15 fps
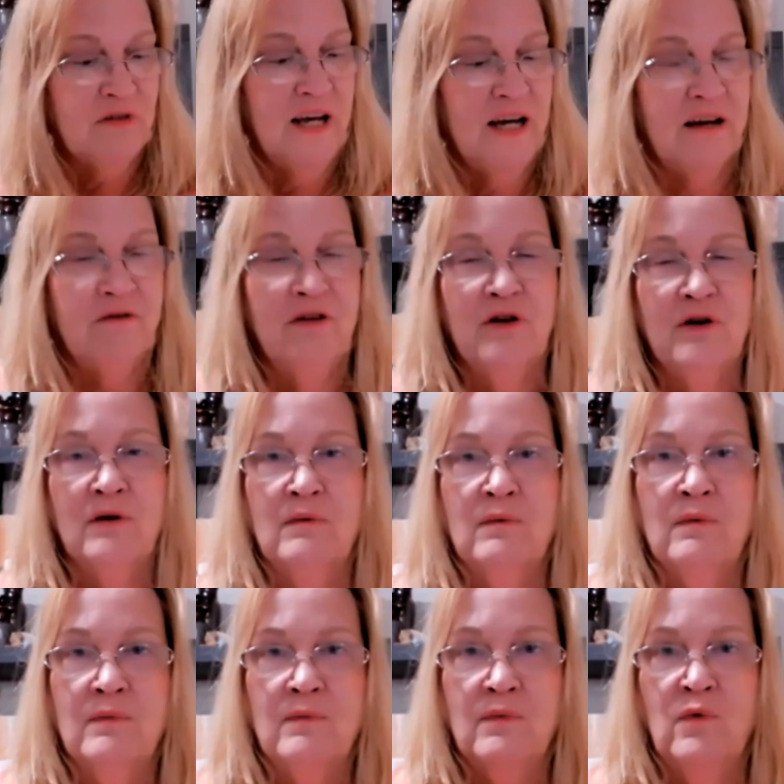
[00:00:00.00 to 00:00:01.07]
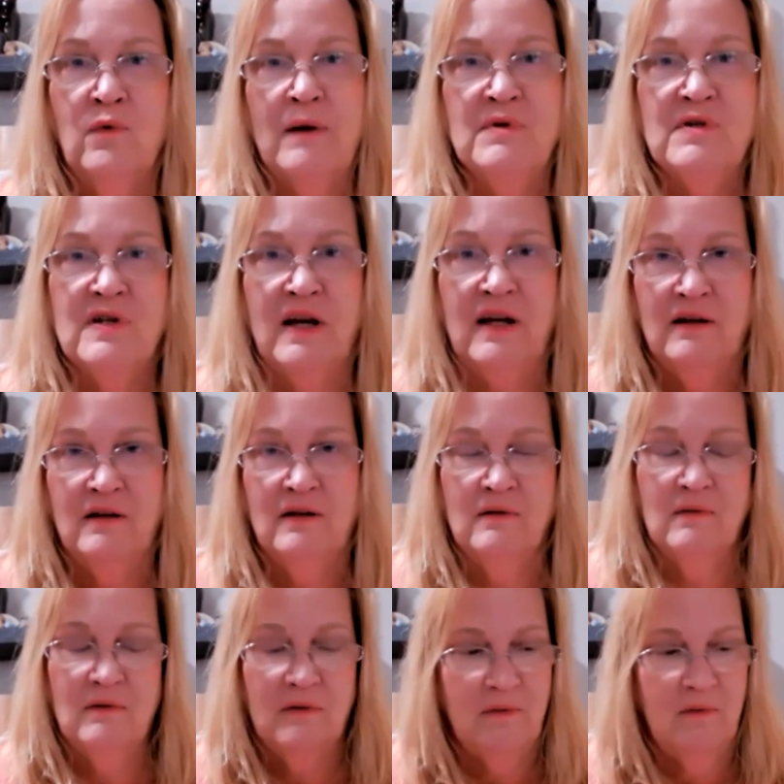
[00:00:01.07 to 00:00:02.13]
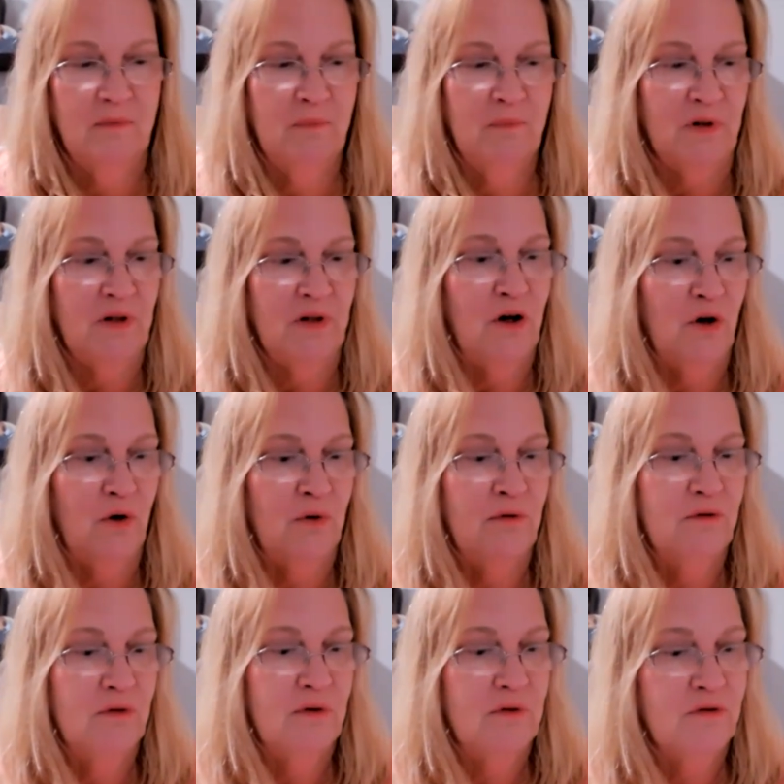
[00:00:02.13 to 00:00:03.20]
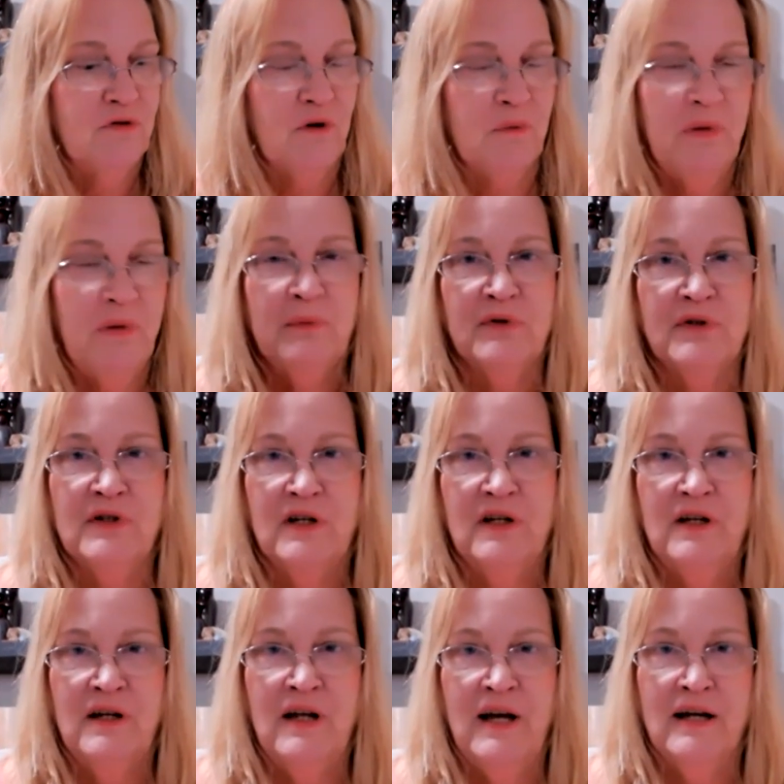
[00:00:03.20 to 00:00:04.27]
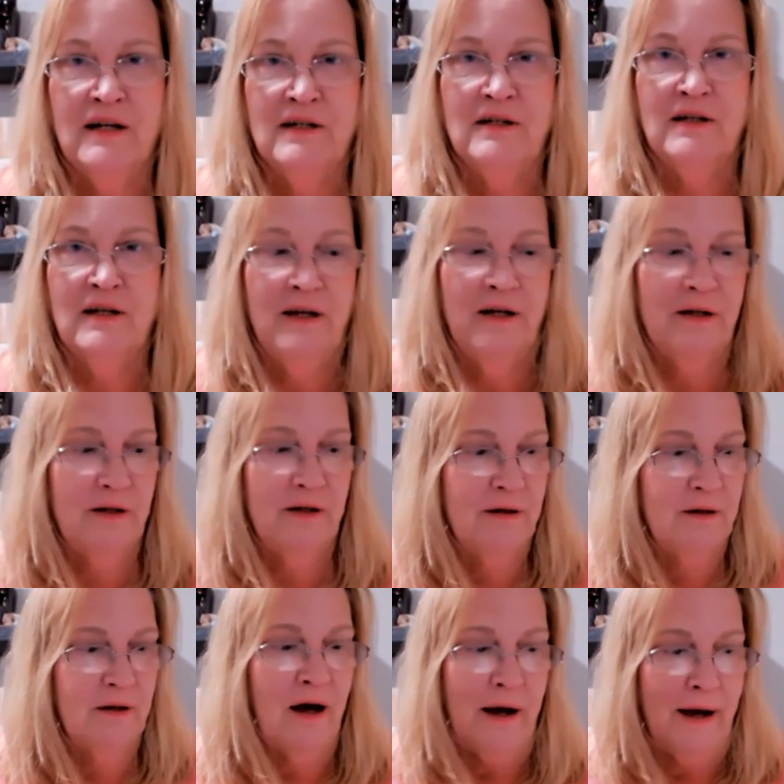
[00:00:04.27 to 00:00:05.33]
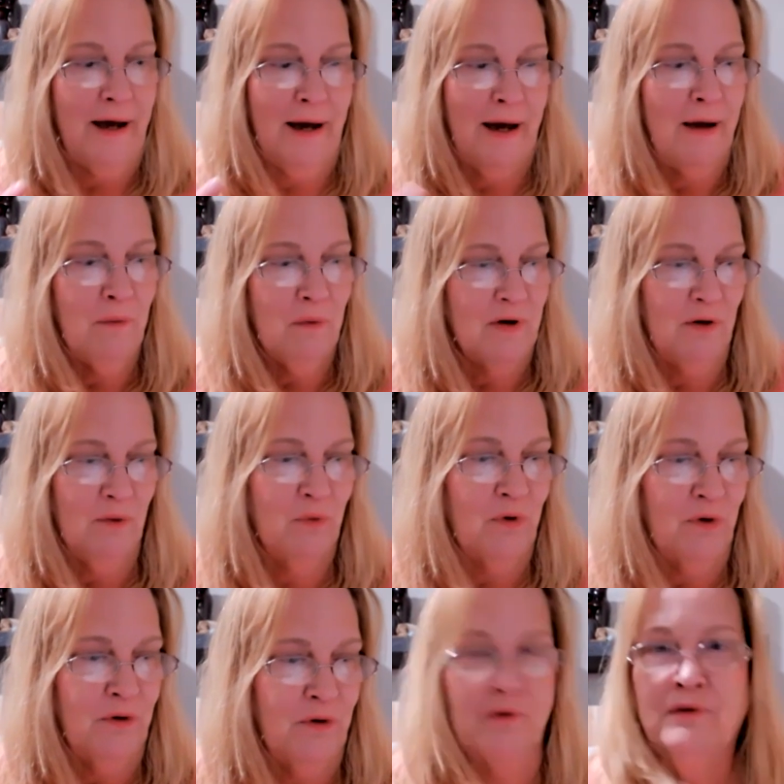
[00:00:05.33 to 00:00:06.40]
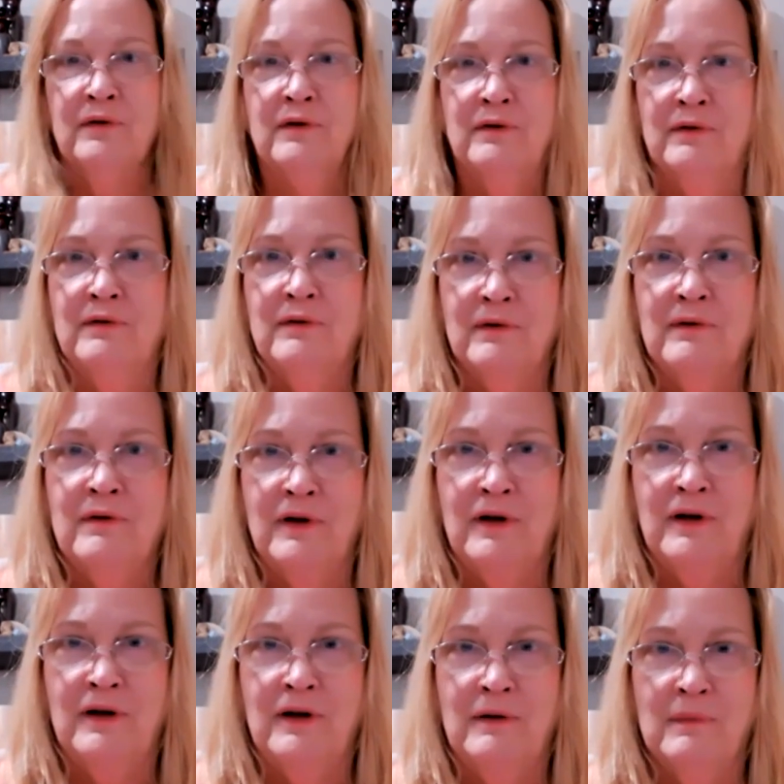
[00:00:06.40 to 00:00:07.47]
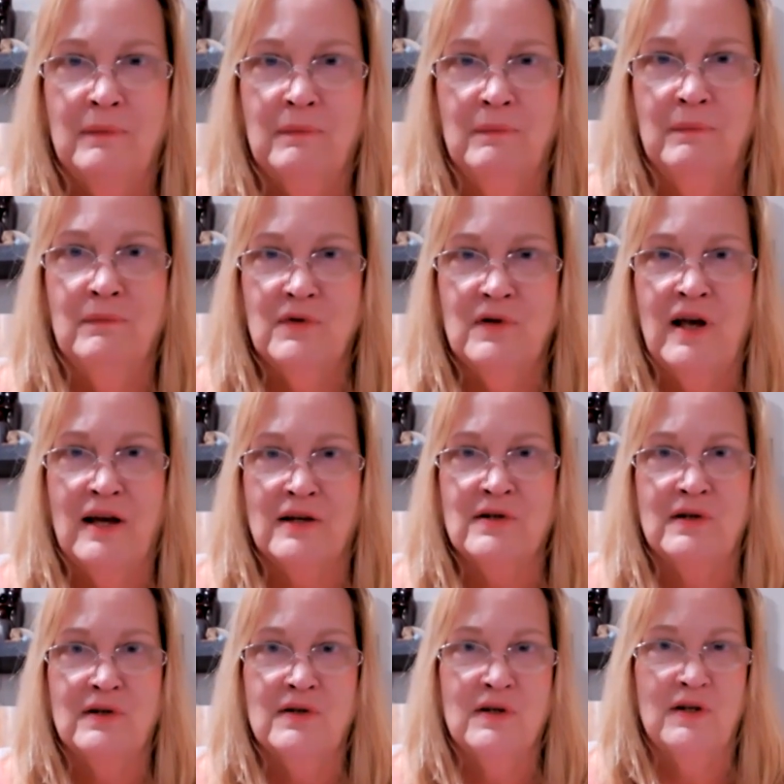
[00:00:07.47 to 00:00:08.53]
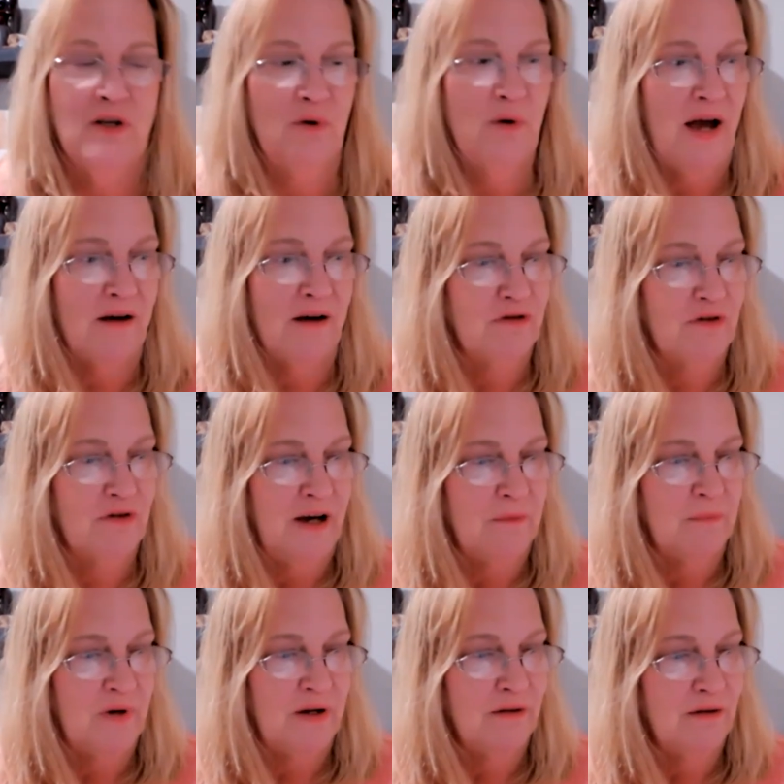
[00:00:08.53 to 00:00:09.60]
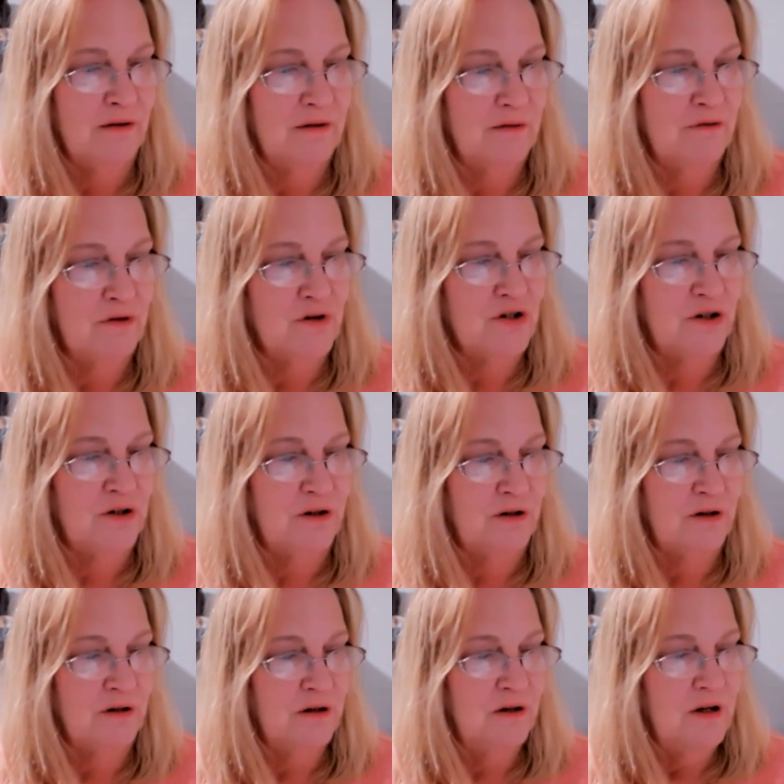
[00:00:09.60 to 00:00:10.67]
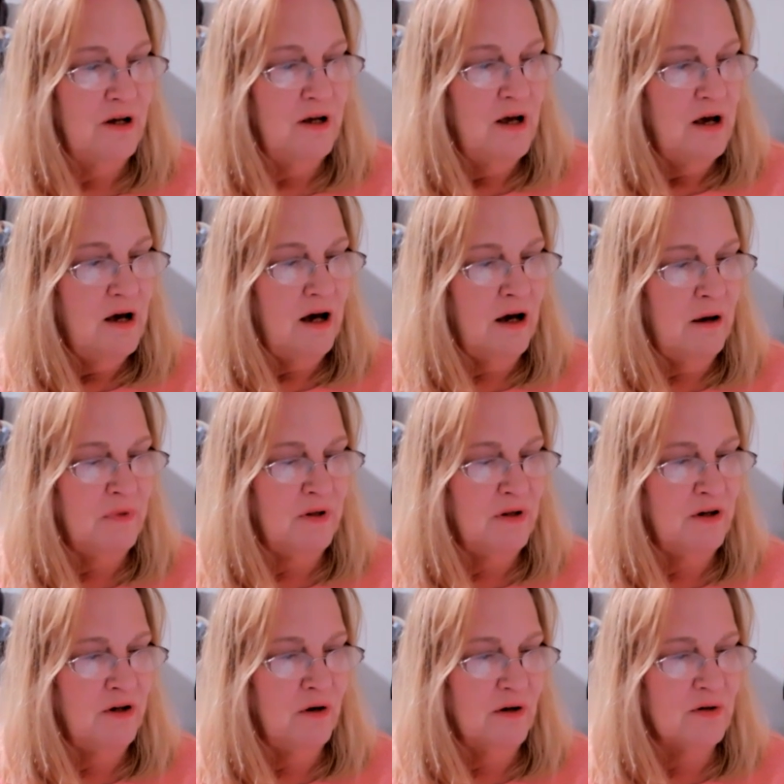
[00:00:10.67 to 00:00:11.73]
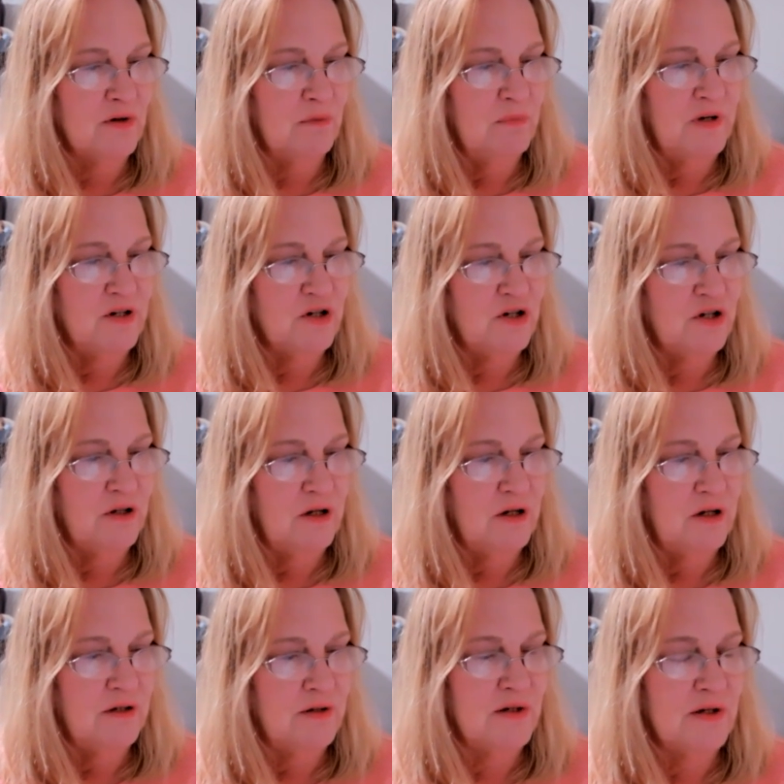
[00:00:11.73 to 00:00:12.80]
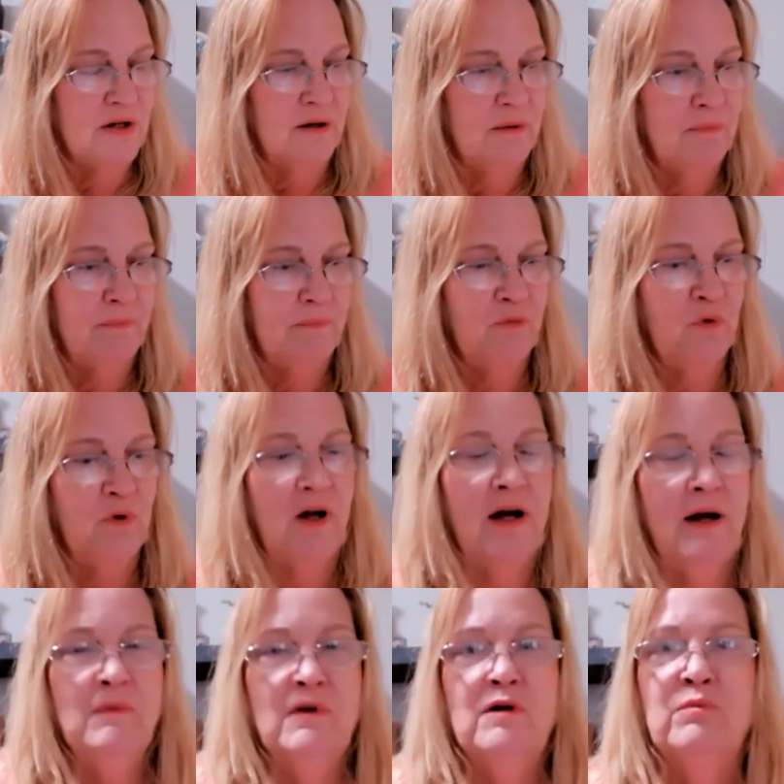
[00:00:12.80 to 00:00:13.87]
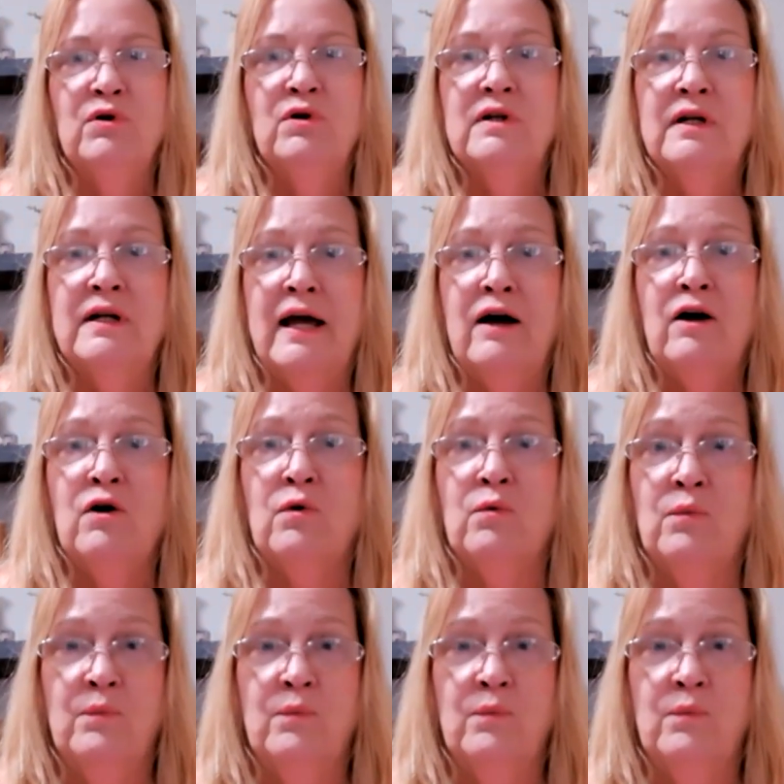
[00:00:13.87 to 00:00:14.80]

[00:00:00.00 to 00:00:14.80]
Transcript: have your website below for people to connect. And I want to order the essence that you have for that month for sure. And then you also mentioned that it's, well, I'm going to pull it out.